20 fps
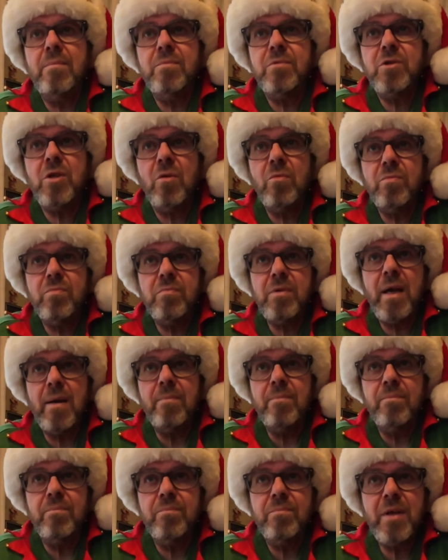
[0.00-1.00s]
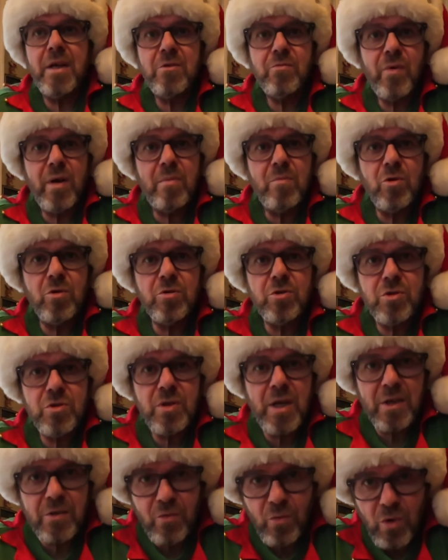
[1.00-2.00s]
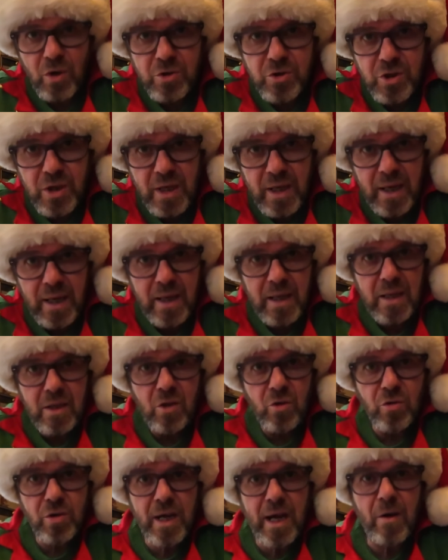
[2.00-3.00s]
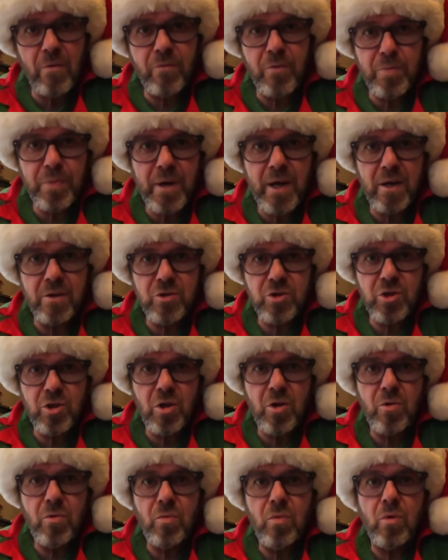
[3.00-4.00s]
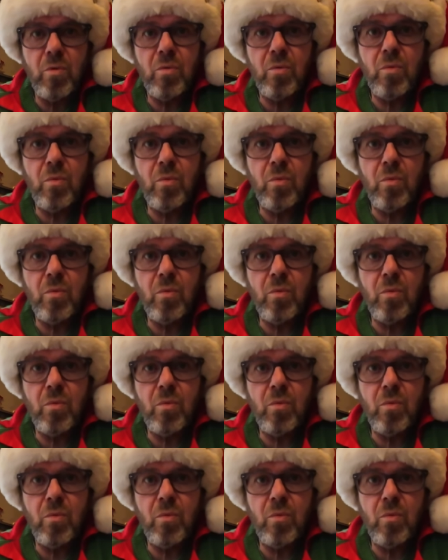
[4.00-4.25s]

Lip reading: So yeah, thanks very much. Thanks for watching. Look out for part two.